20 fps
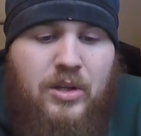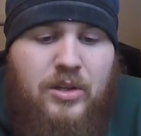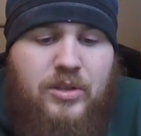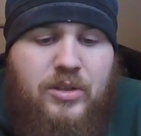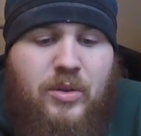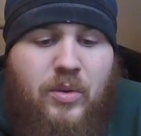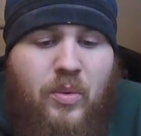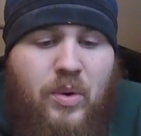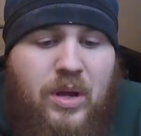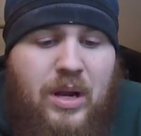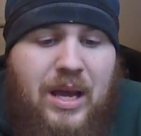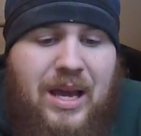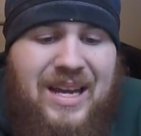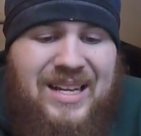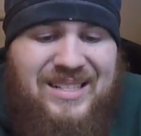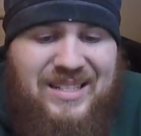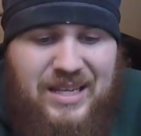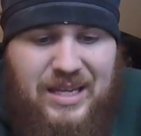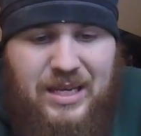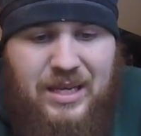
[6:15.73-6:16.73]
So what
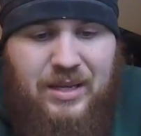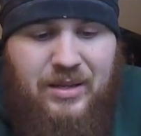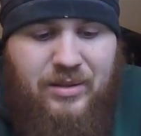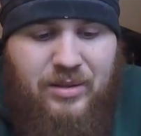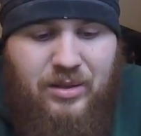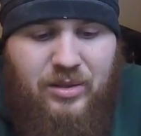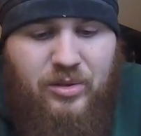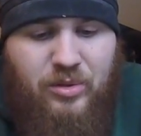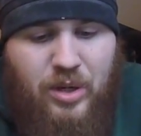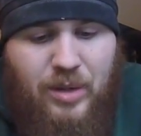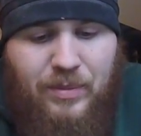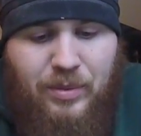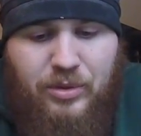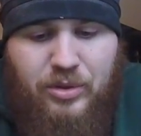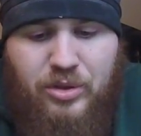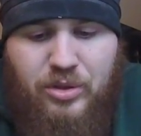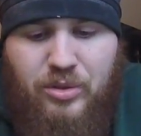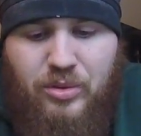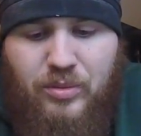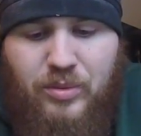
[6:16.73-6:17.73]
I did to
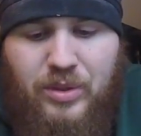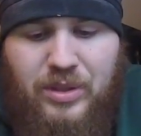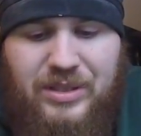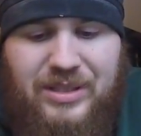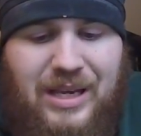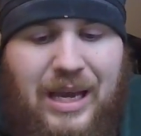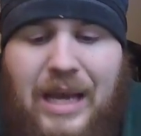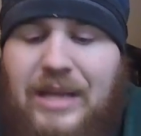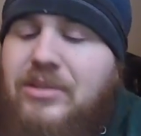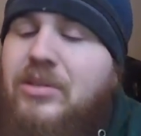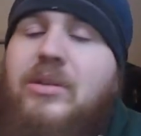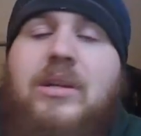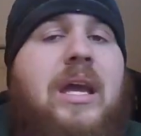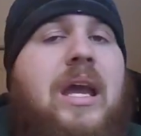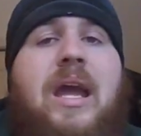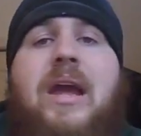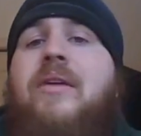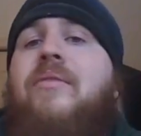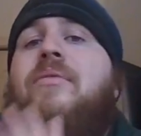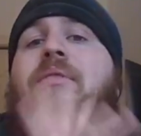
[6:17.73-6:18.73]
troubleshoot was I took
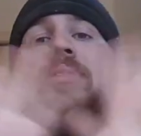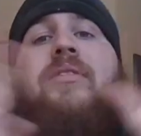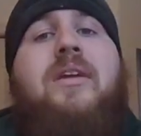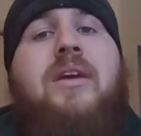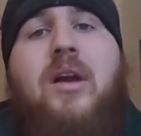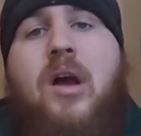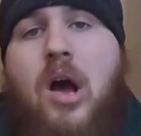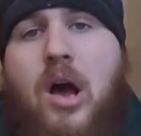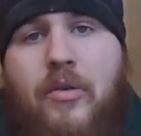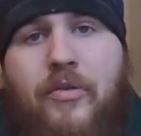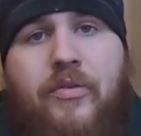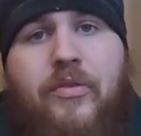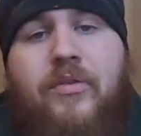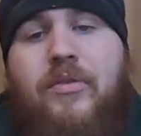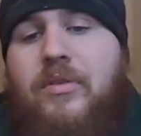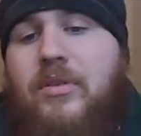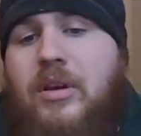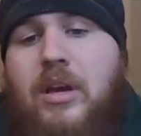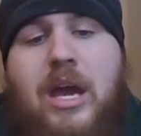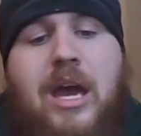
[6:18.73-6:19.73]
everything off.
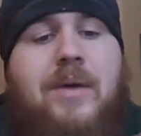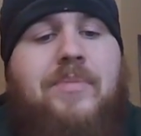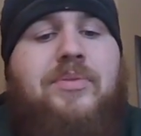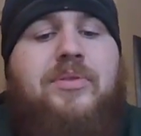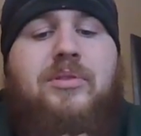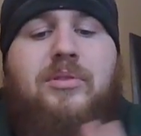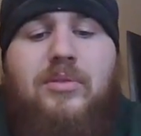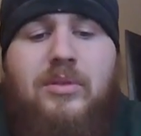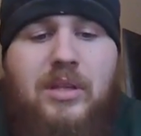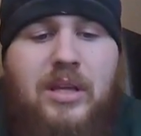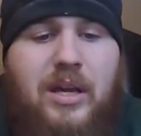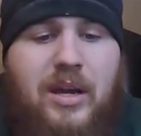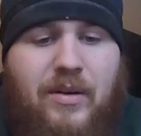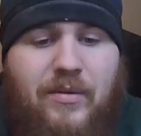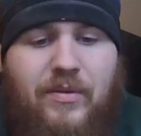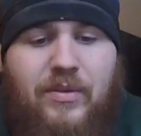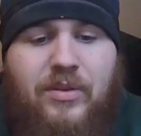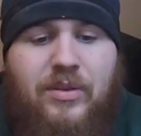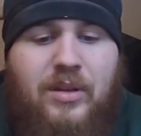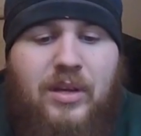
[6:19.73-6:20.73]
Absolutely
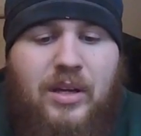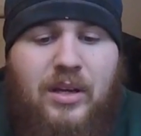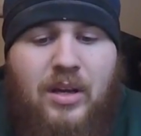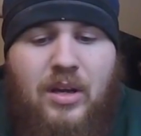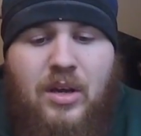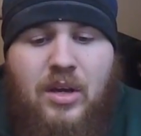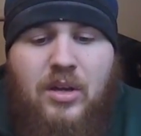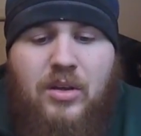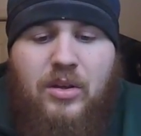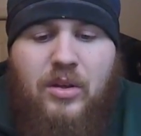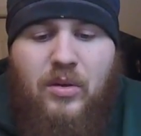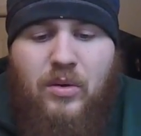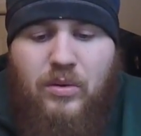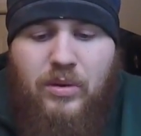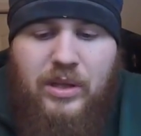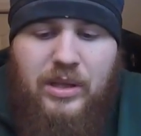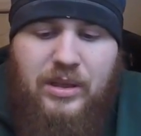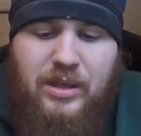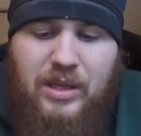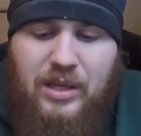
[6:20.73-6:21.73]
everything. The
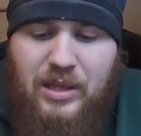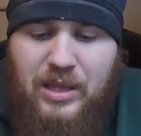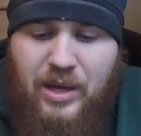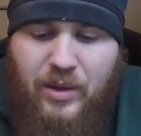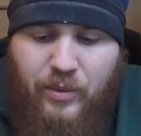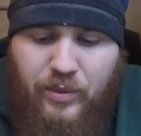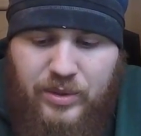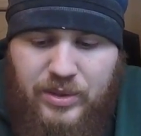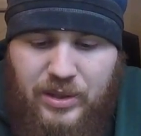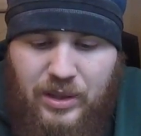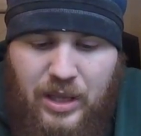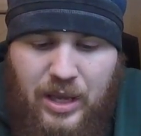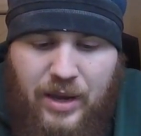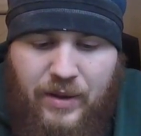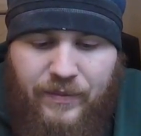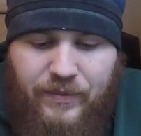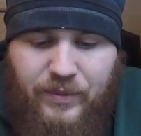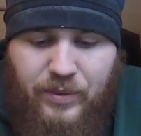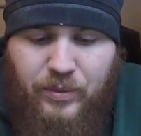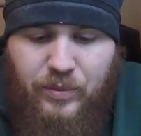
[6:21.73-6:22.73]
only thing that was
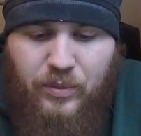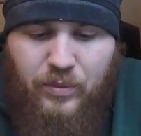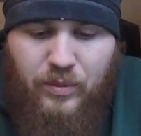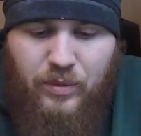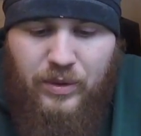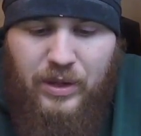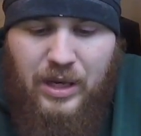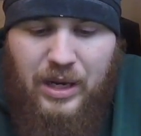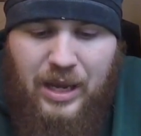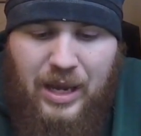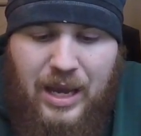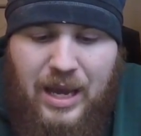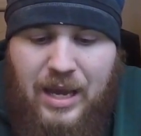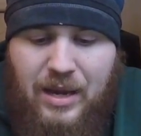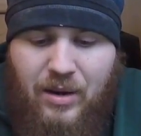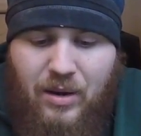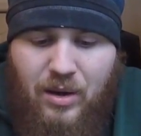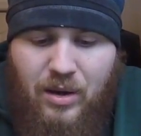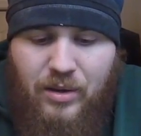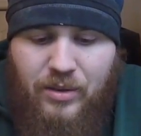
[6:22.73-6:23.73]
left that I
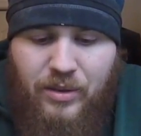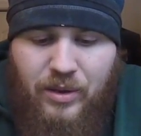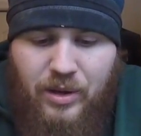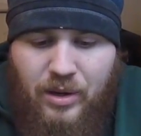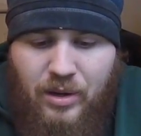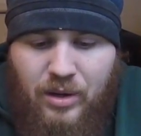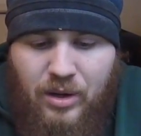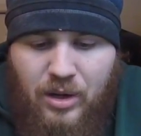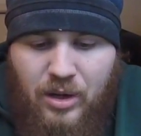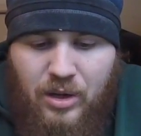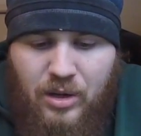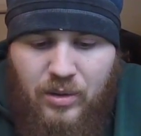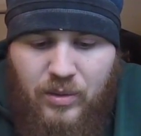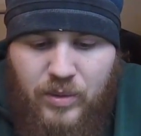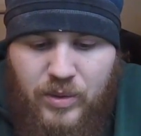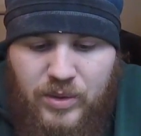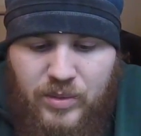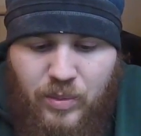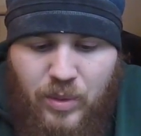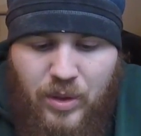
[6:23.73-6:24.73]
had on there
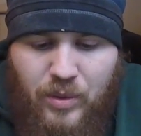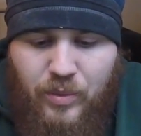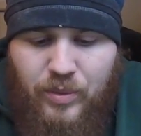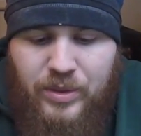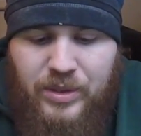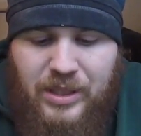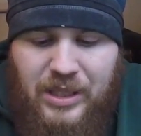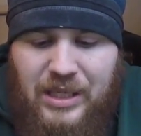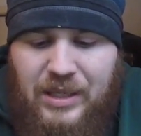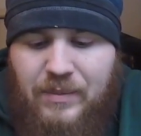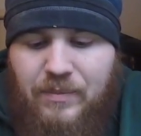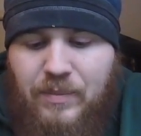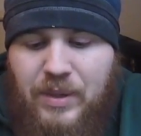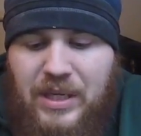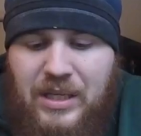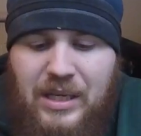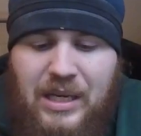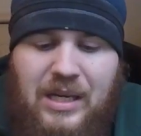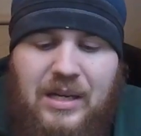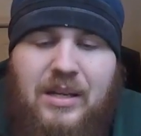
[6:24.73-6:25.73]
was what would
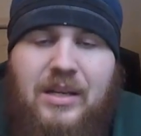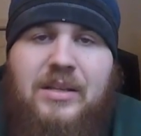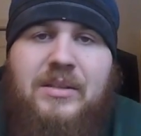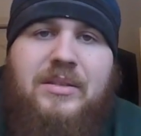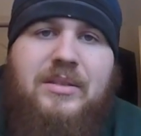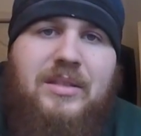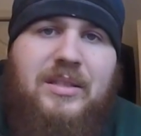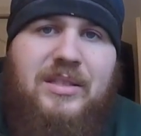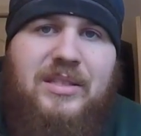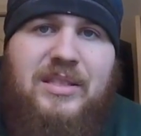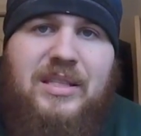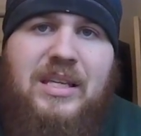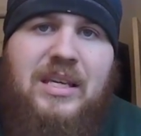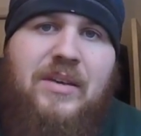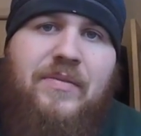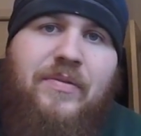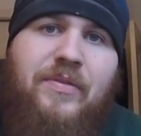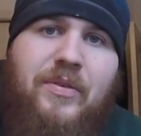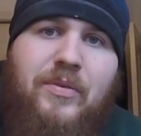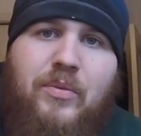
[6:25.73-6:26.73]
be needed to see
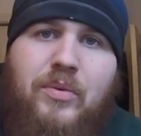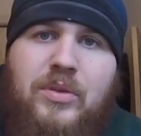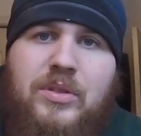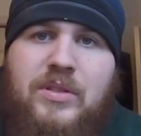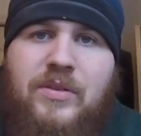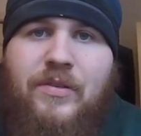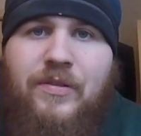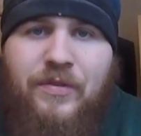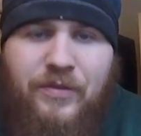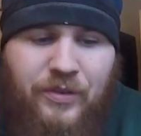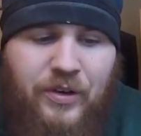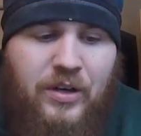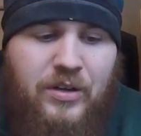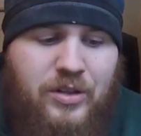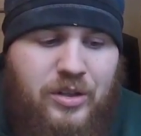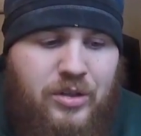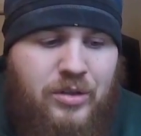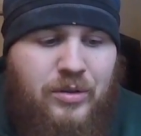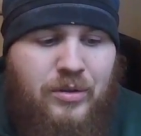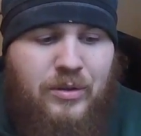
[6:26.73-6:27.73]
if it was
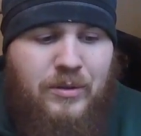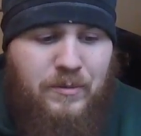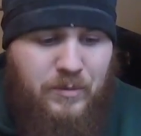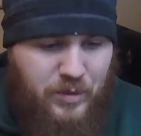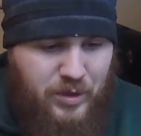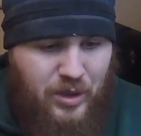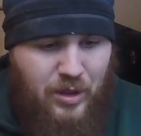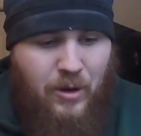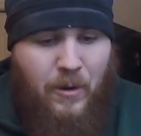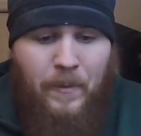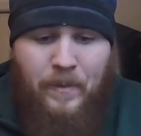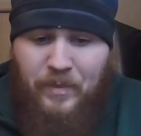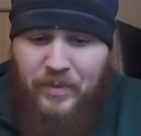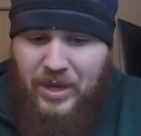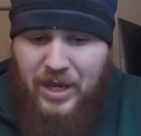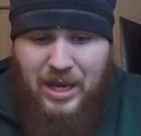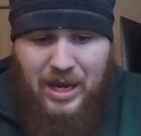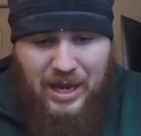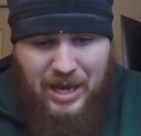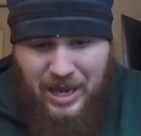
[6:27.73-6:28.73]
functional. So
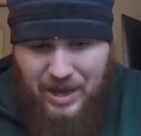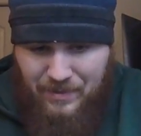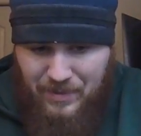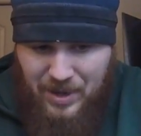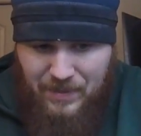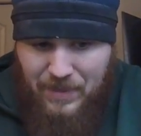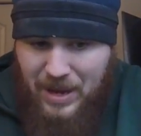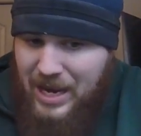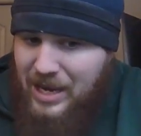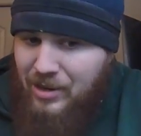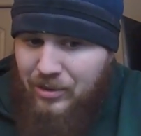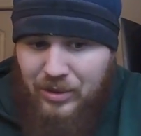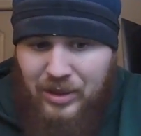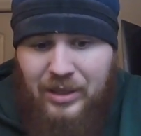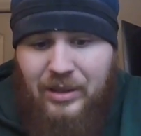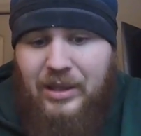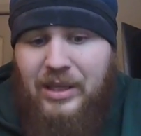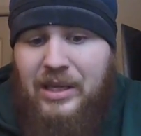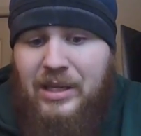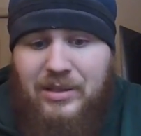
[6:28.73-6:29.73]
I had my battery
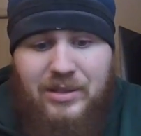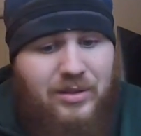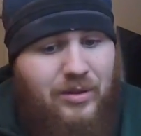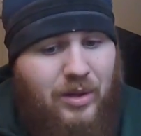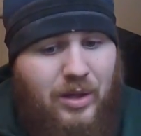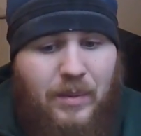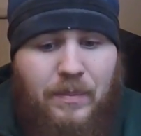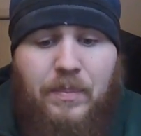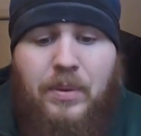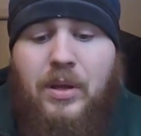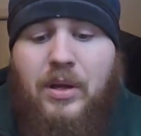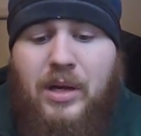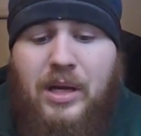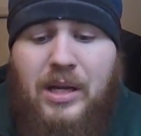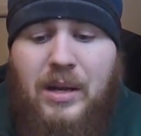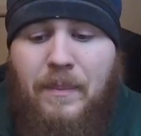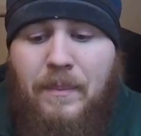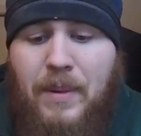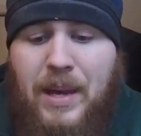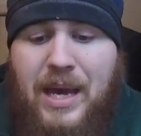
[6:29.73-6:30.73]
lead so I could plug
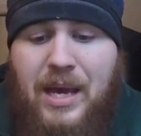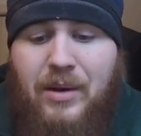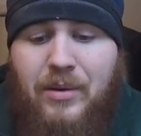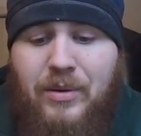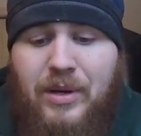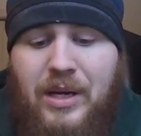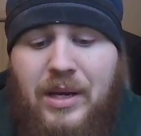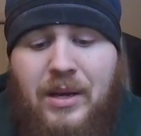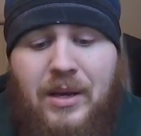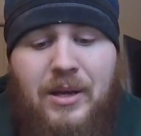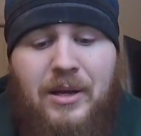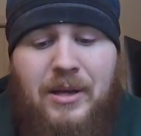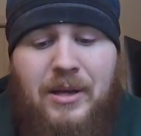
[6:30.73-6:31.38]
in a battery.